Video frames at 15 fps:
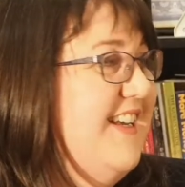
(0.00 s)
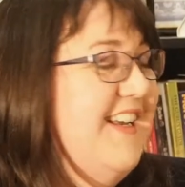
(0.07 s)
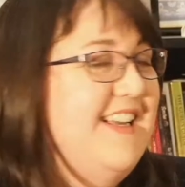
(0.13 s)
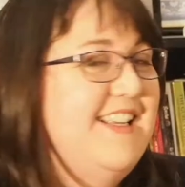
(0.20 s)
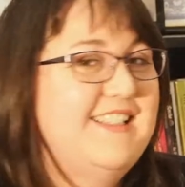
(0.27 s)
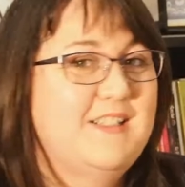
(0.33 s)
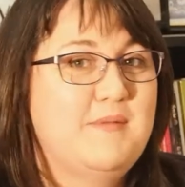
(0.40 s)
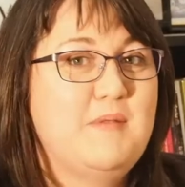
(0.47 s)

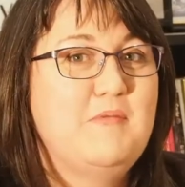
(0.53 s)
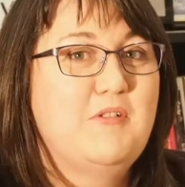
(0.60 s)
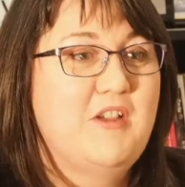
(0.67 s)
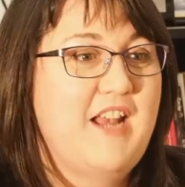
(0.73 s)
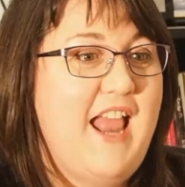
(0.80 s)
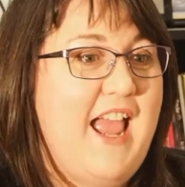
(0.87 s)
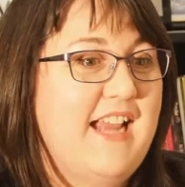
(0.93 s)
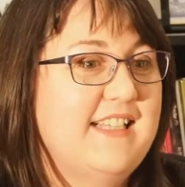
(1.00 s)
so people can
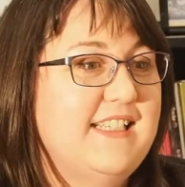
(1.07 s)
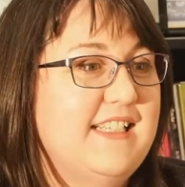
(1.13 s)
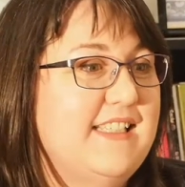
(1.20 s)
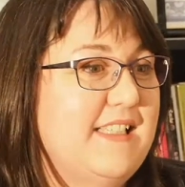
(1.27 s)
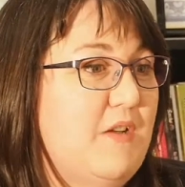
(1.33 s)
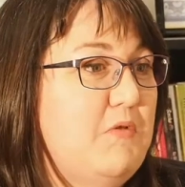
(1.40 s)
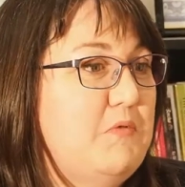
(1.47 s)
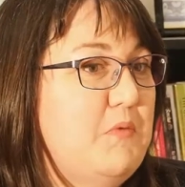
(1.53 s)
access
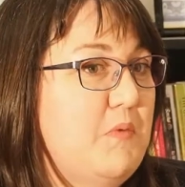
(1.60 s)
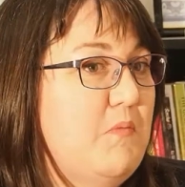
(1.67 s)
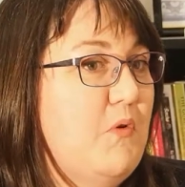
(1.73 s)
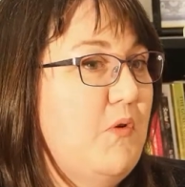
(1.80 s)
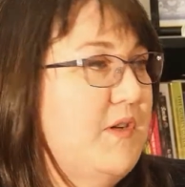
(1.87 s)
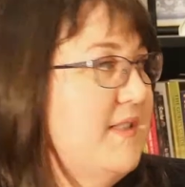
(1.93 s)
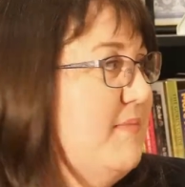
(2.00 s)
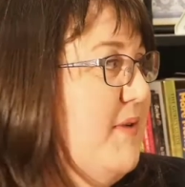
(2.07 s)
someone with more
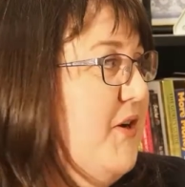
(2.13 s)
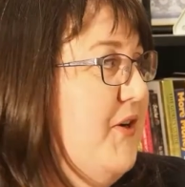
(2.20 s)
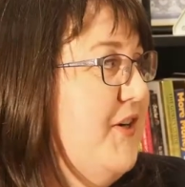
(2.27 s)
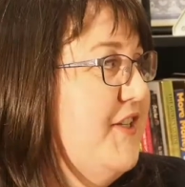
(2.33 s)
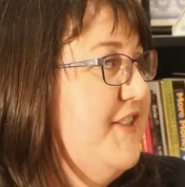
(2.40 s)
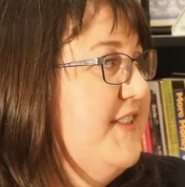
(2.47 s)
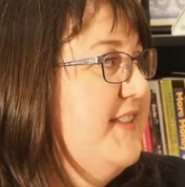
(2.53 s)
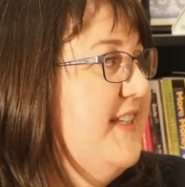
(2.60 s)

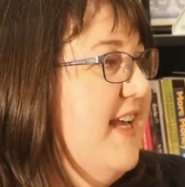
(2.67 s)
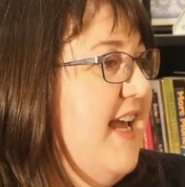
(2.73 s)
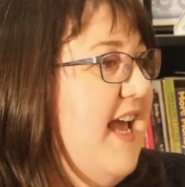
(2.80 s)
experience,